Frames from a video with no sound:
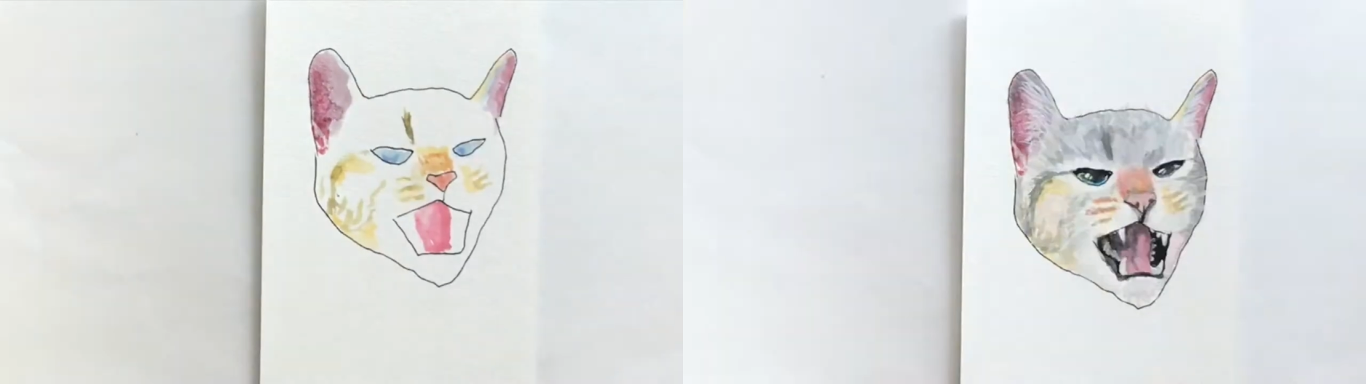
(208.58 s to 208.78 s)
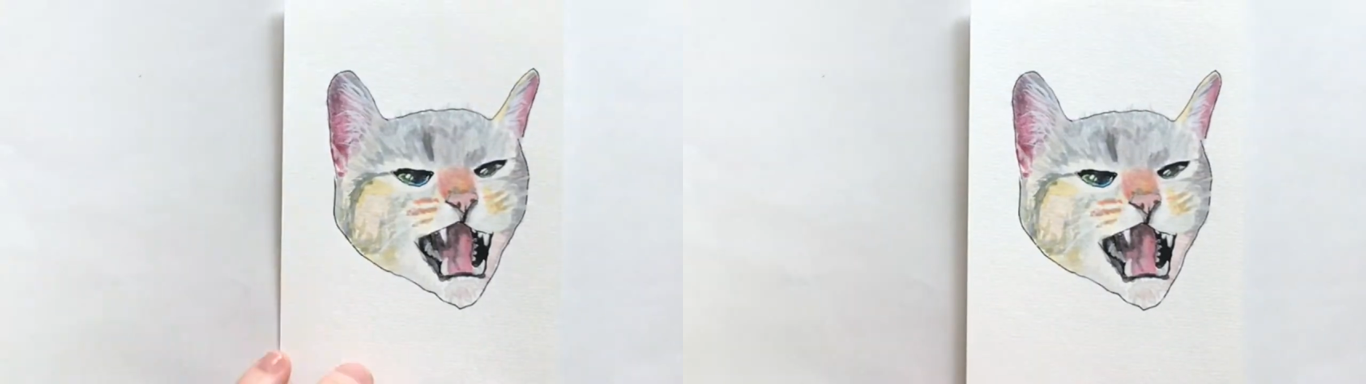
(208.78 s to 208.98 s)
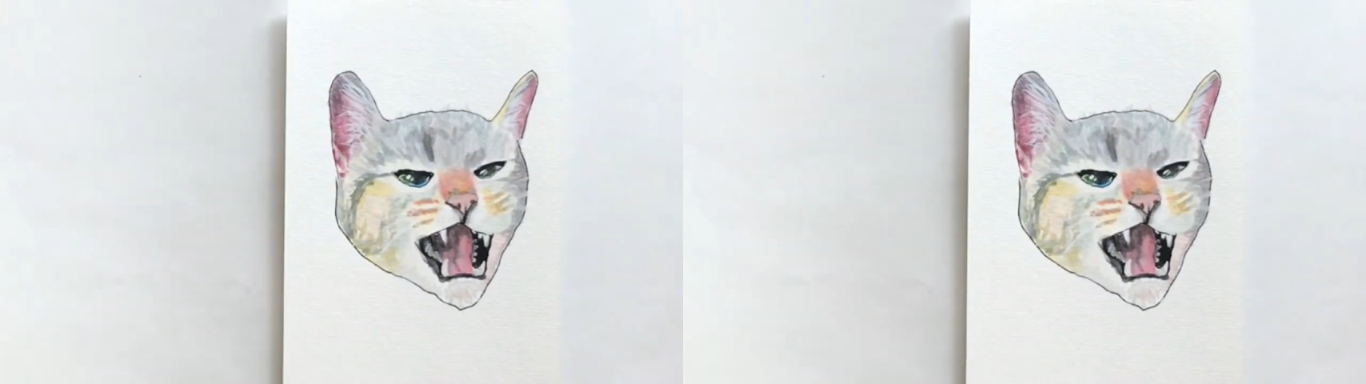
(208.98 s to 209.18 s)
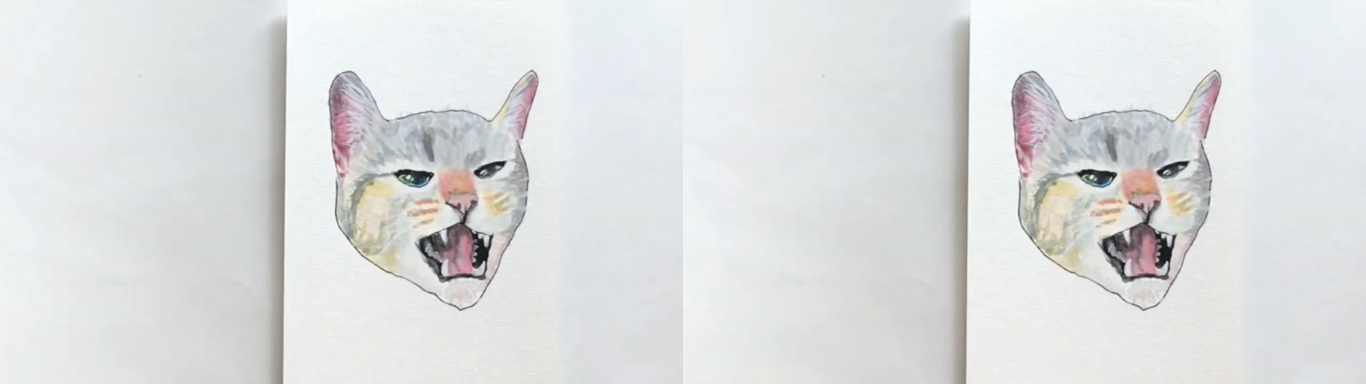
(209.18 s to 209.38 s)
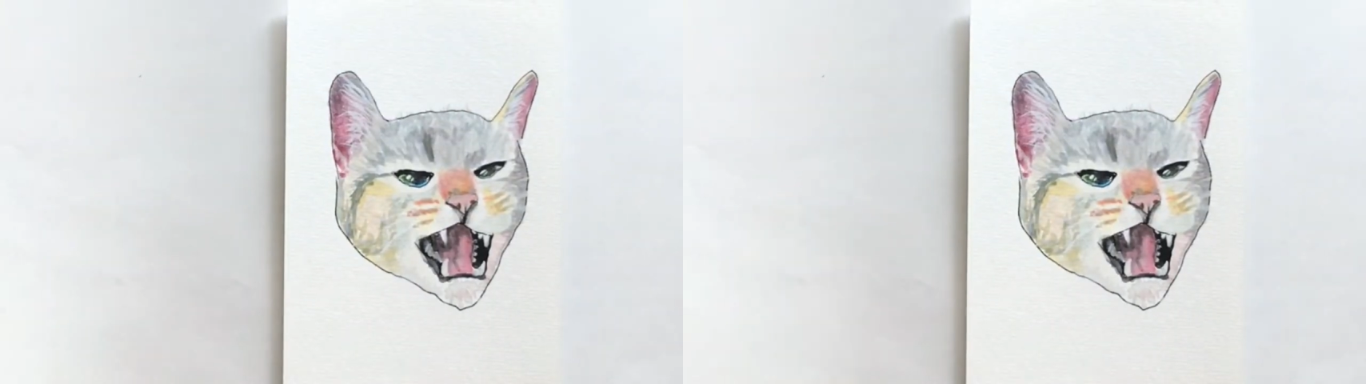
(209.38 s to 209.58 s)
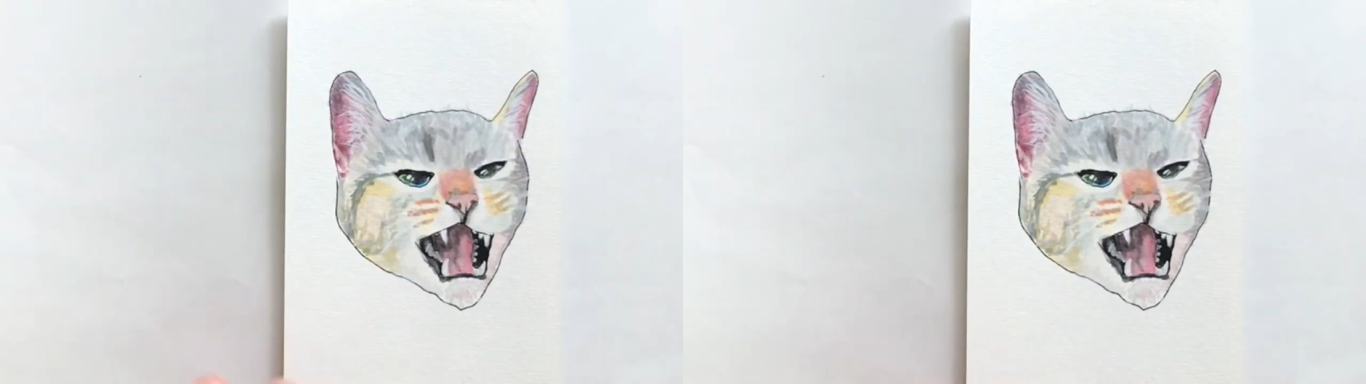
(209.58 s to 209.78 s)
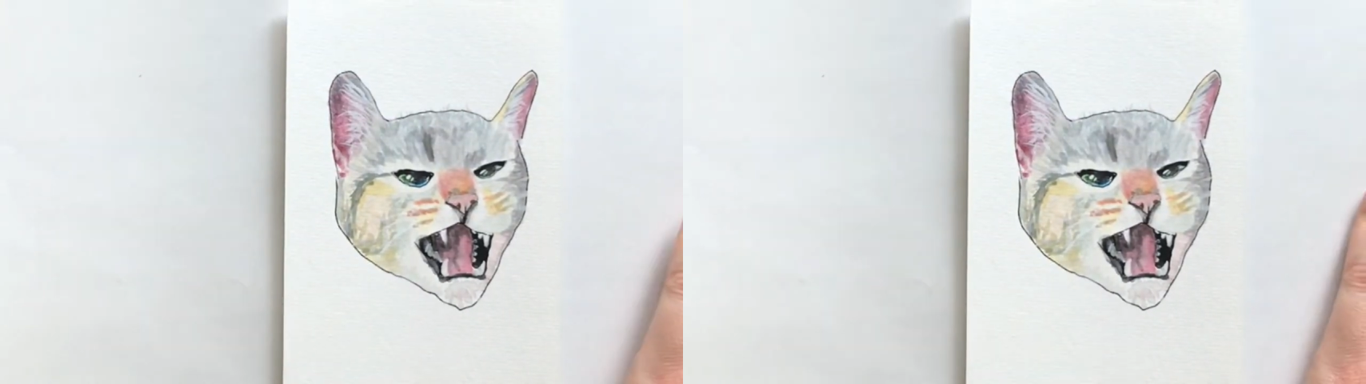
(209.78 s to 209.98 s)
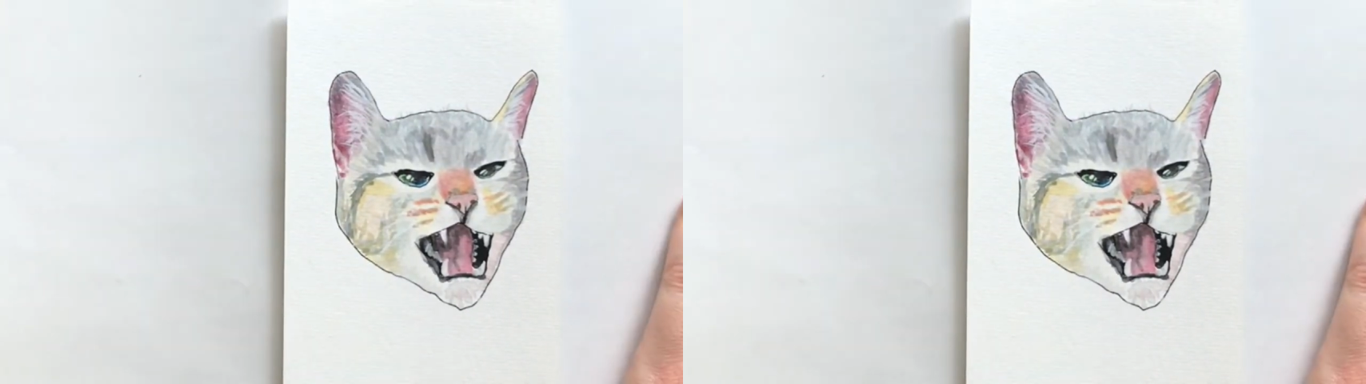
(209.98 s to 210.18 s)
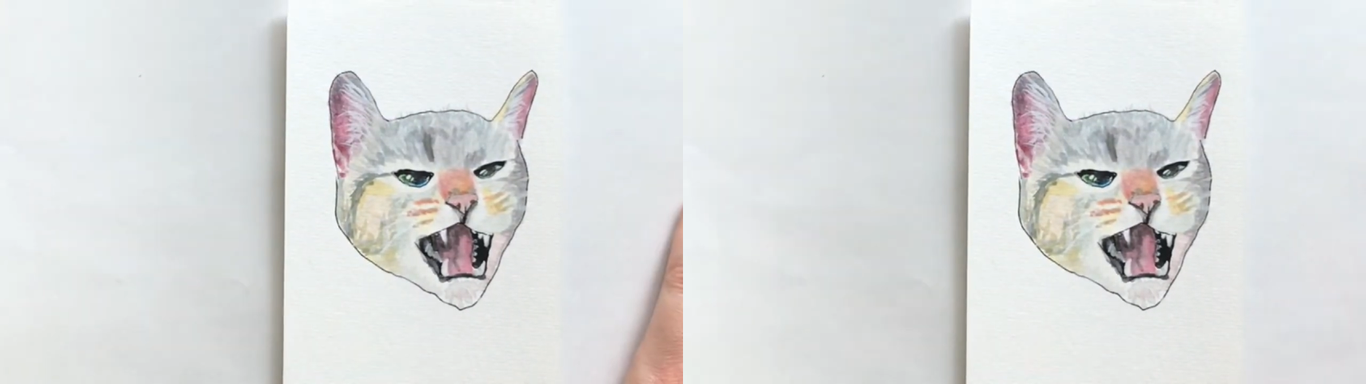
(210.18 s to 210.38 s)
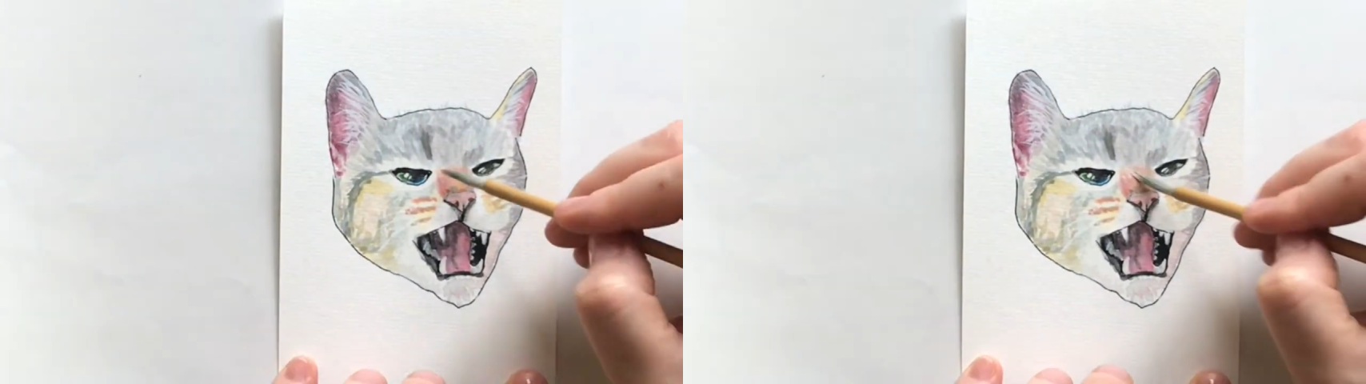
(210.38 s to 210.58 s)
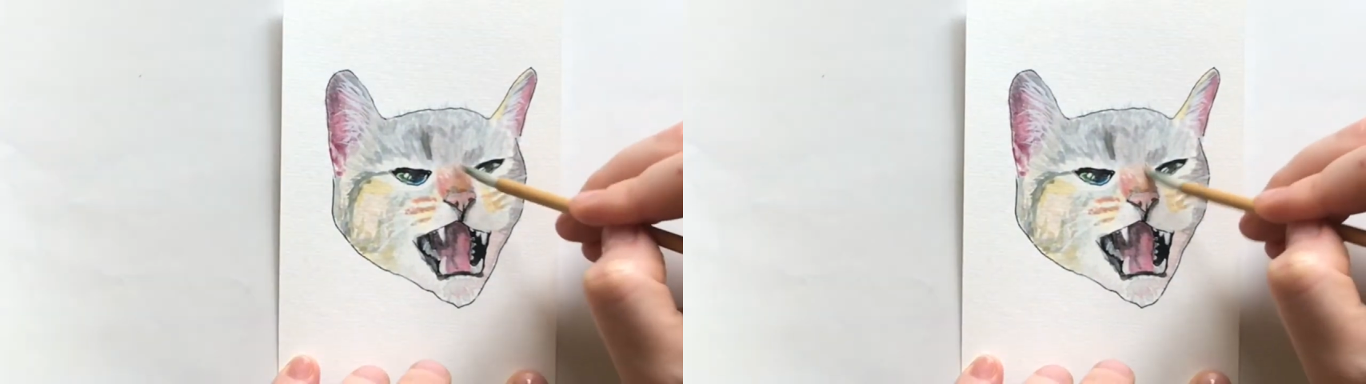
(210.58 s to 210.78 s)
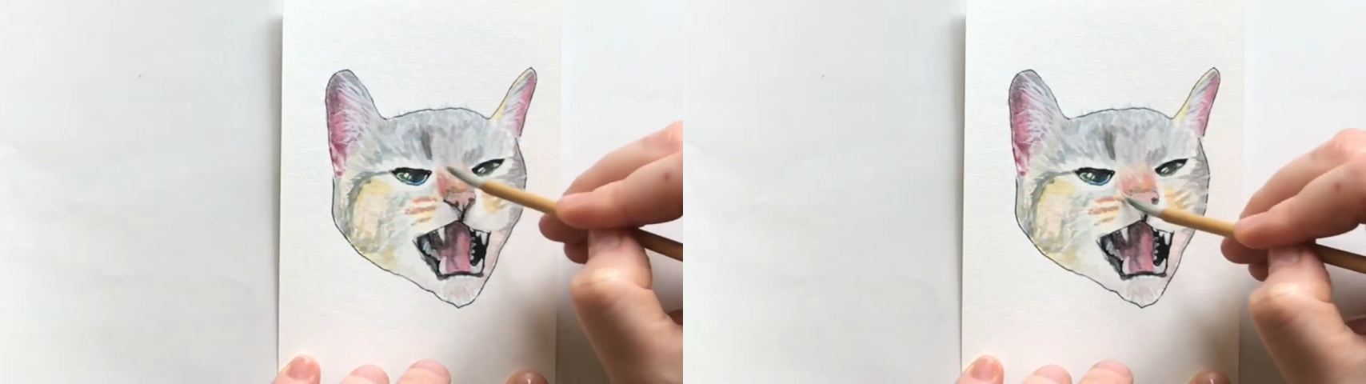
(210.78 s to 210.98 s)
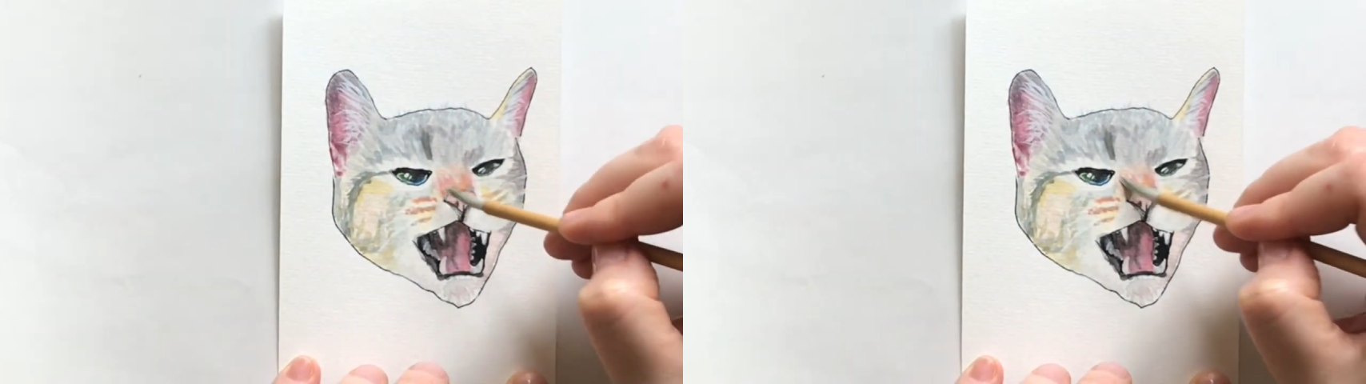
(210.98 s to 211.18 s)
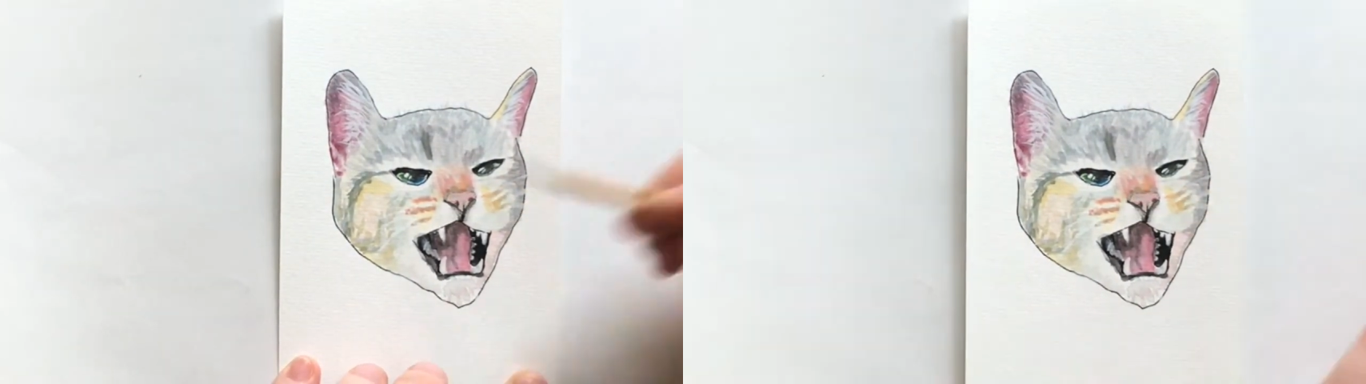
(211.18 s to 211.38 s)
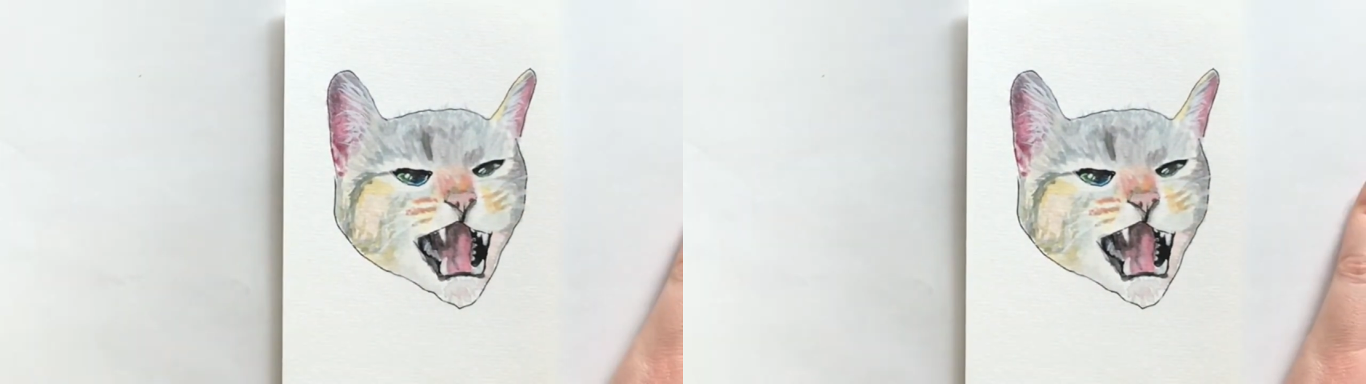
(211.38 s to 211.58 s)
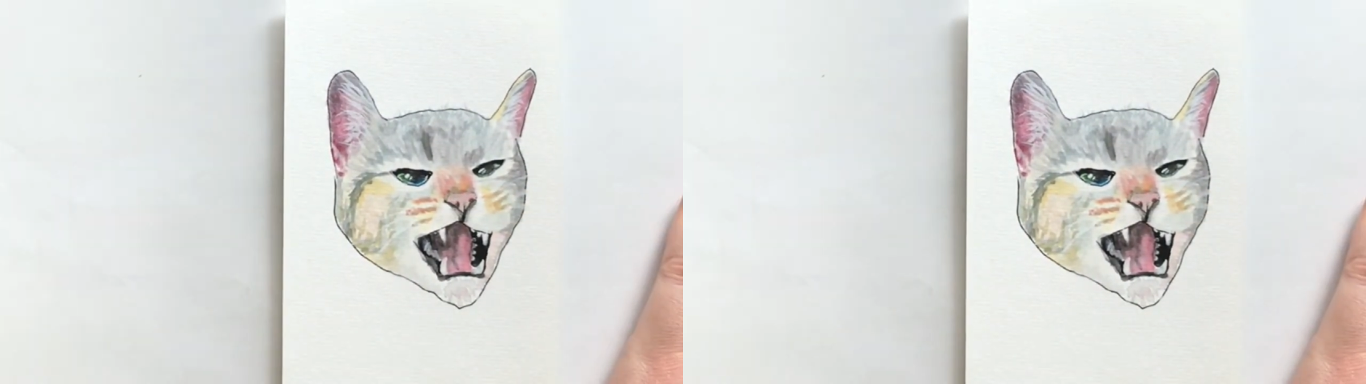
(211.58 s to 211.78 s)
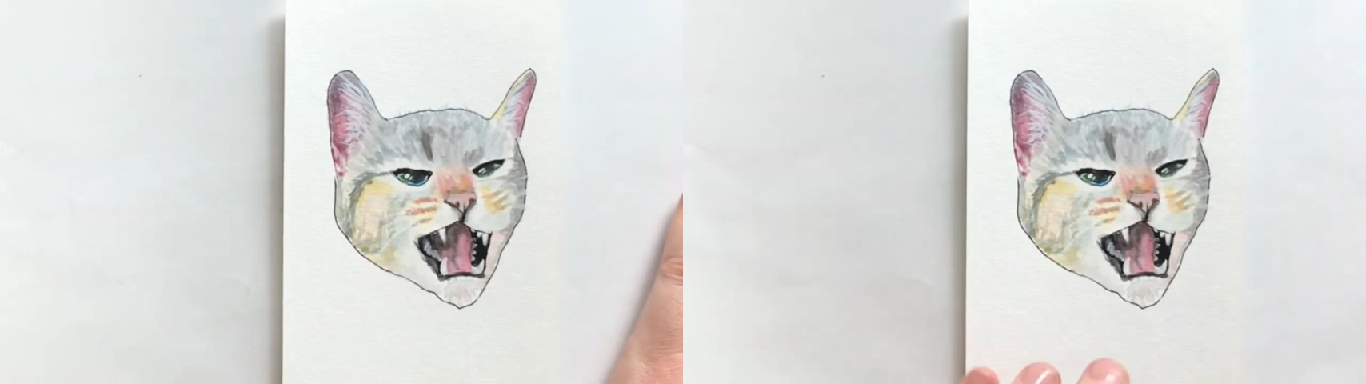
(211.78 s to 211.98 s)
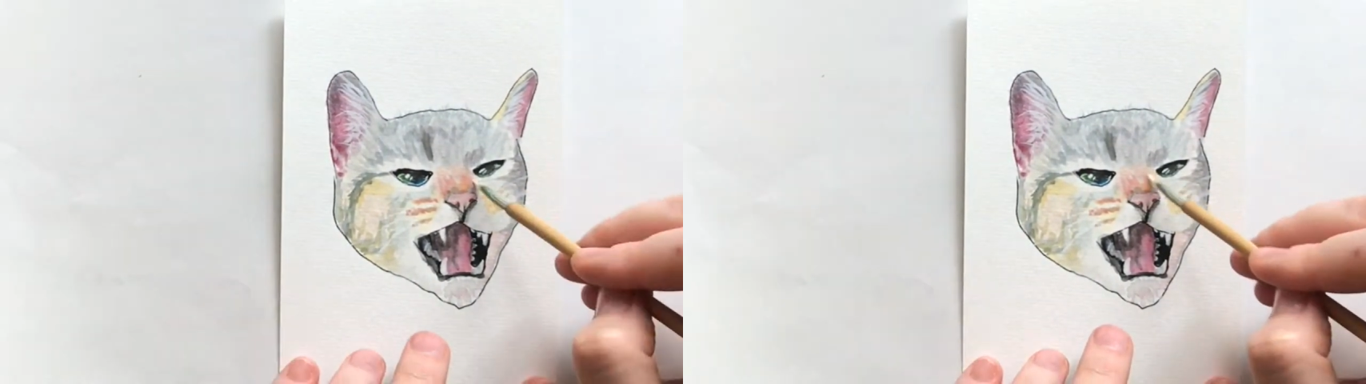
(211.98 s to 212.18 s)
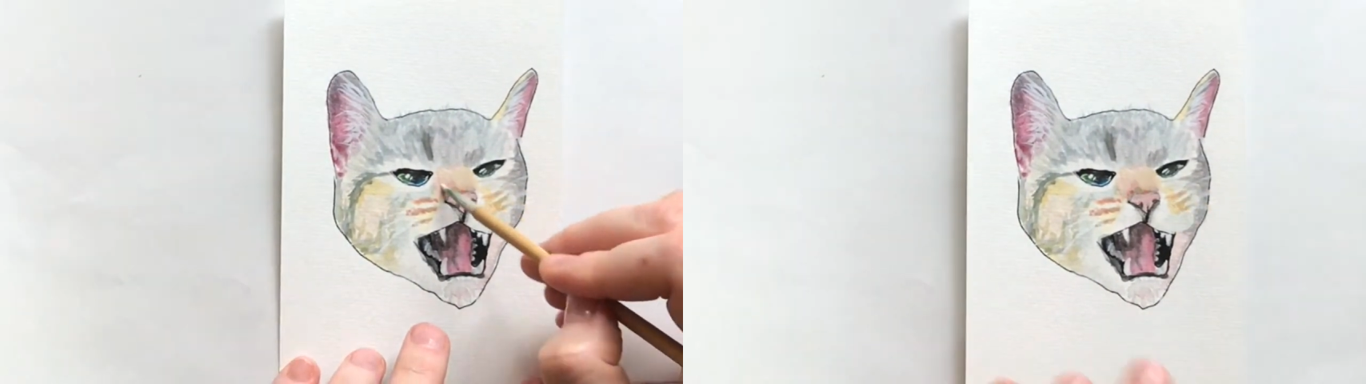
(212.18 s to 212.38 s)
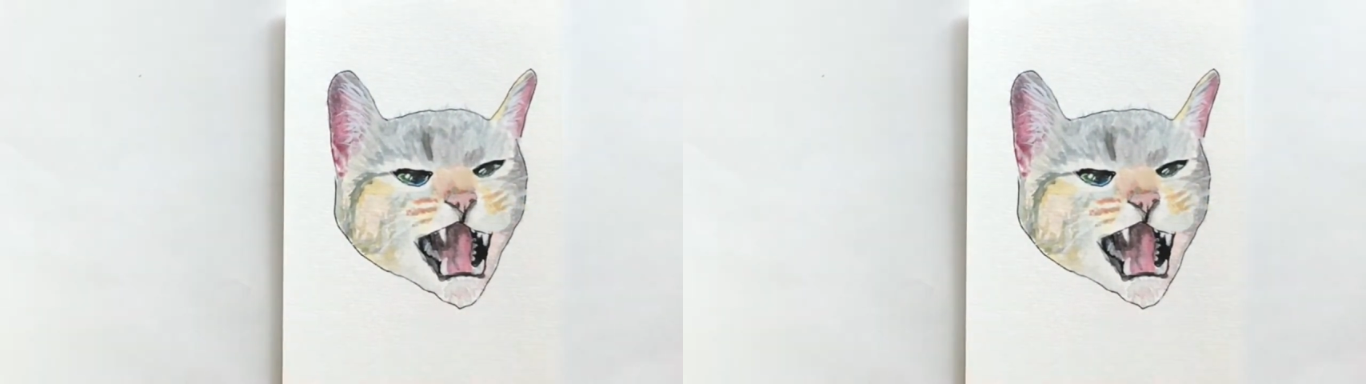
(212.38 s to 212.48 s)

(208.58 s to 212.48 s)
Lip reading: [unreadable: no face in view]